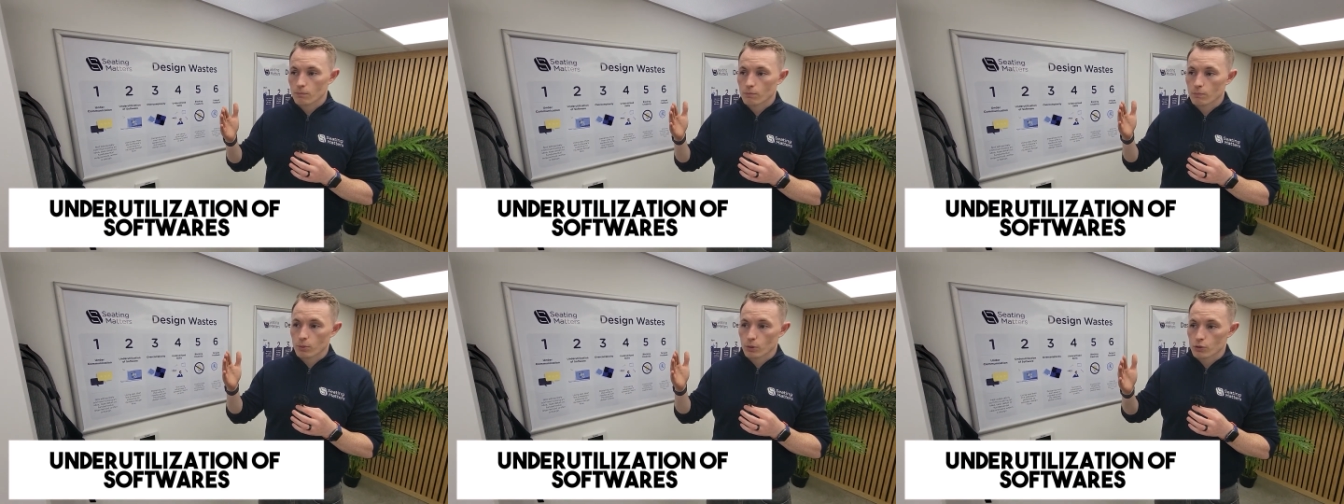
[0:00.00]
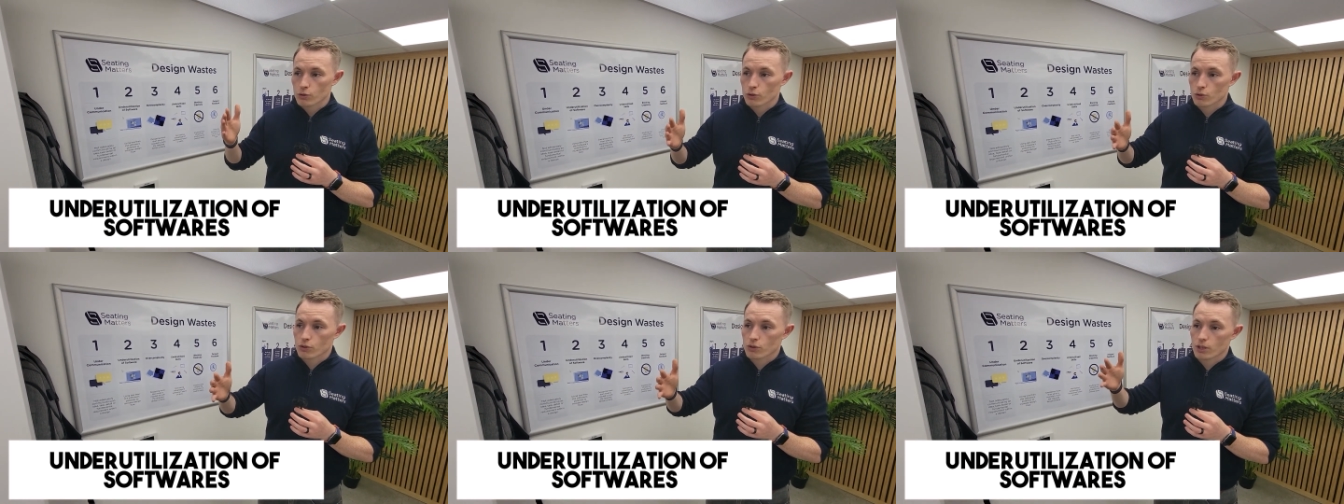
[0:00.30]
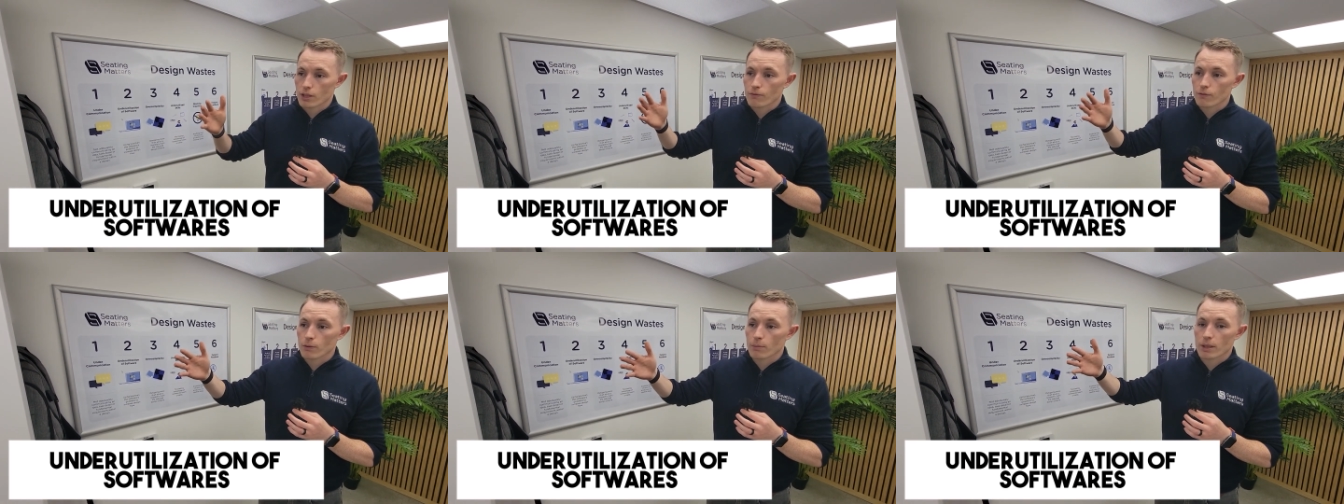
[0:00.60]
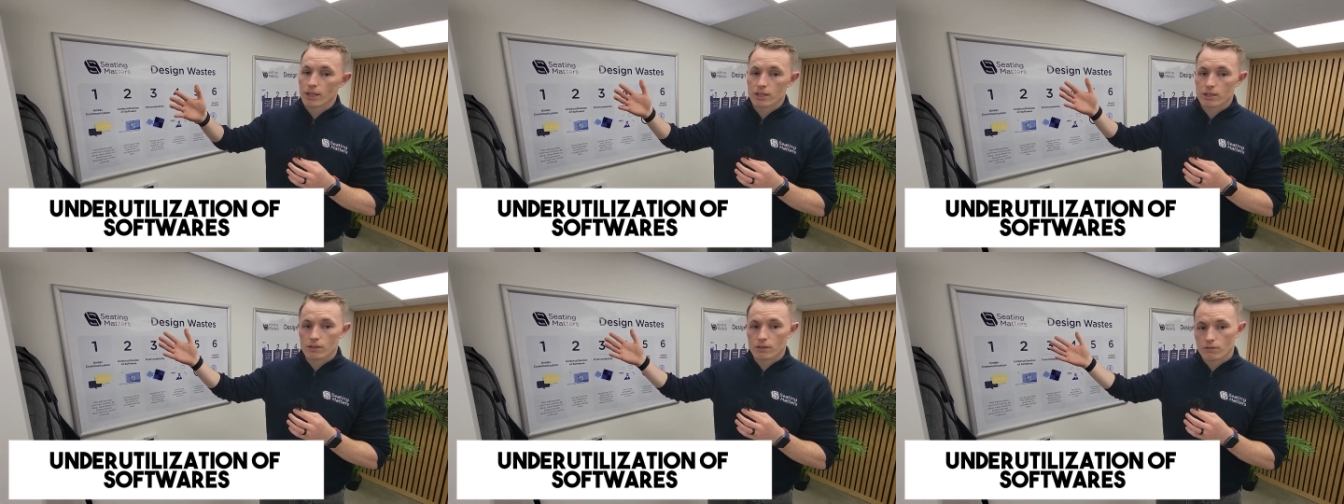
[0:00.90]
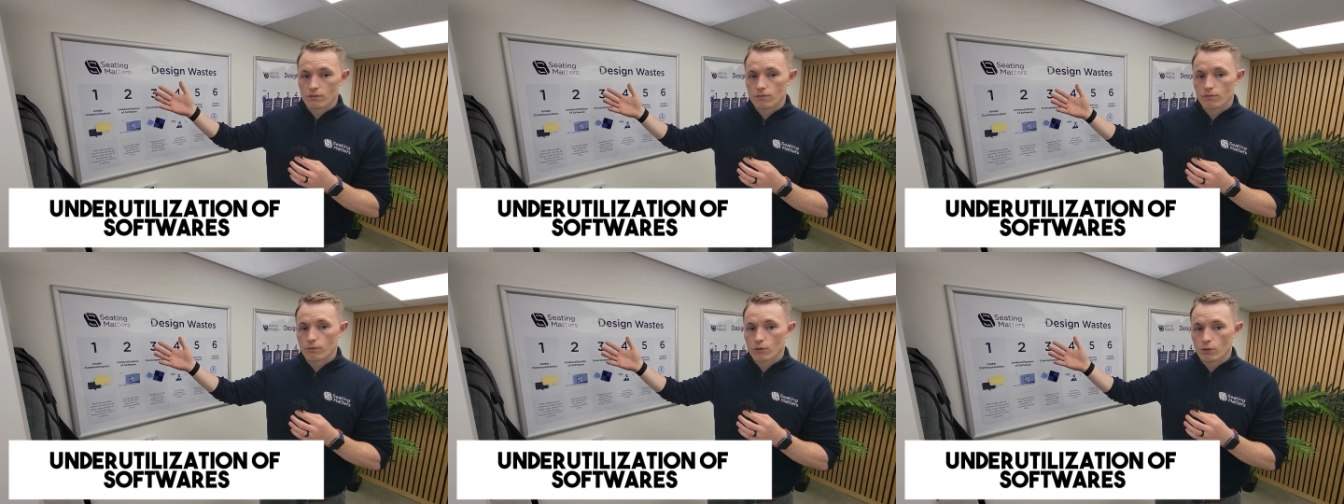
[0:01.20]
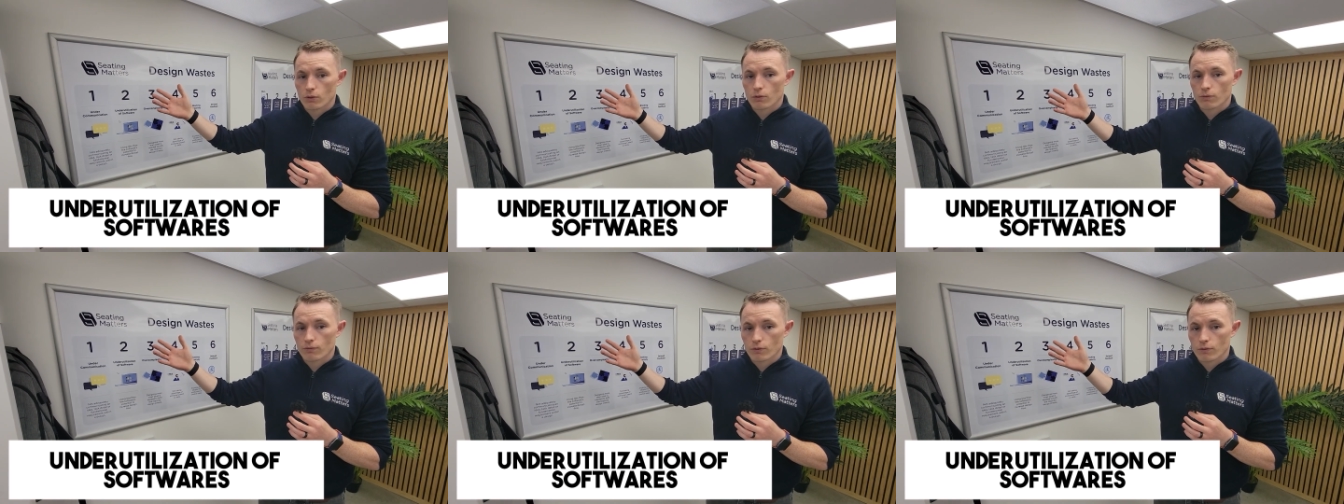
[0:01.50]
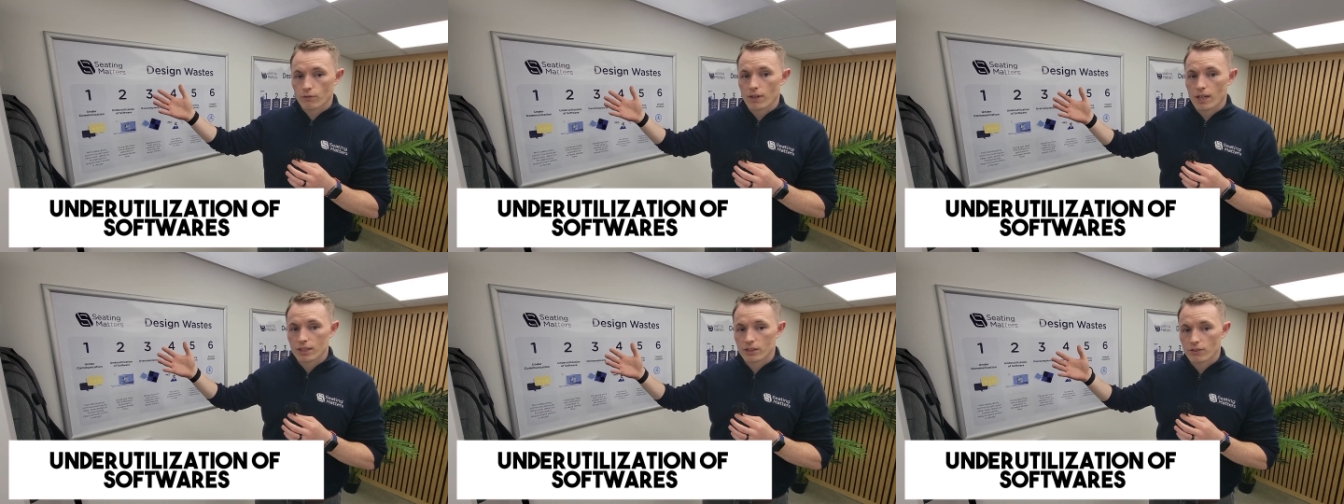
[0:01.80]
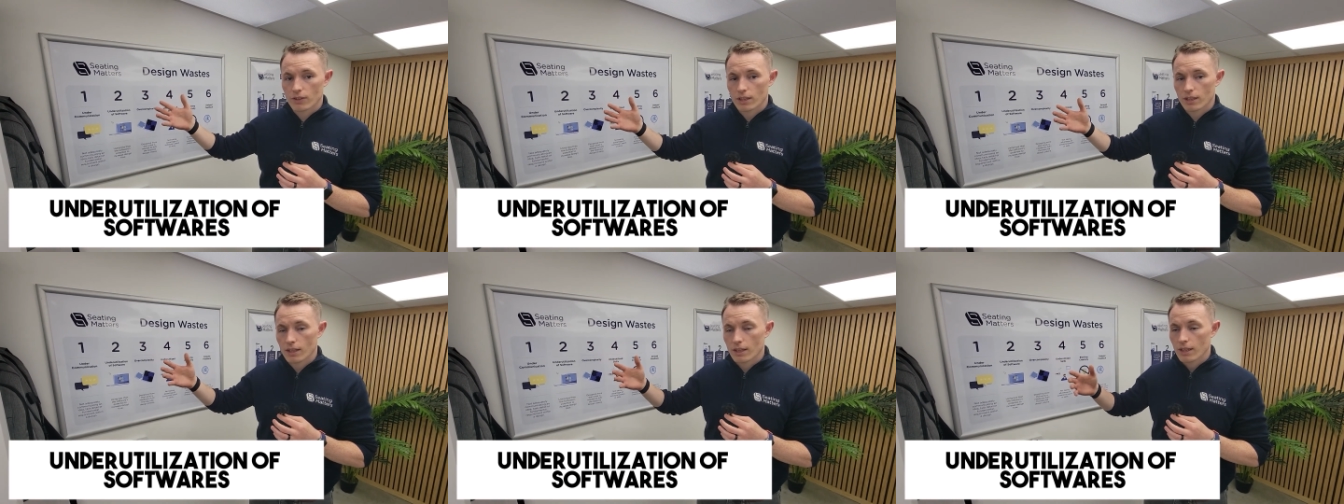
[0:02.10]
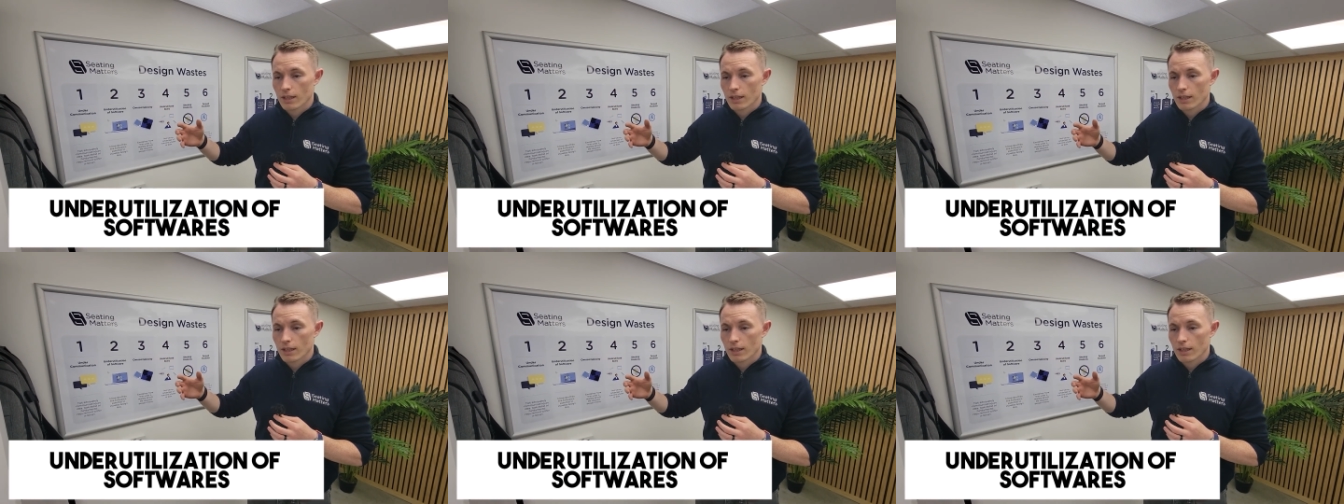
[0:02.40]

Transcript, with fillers: produce the information for, for factory.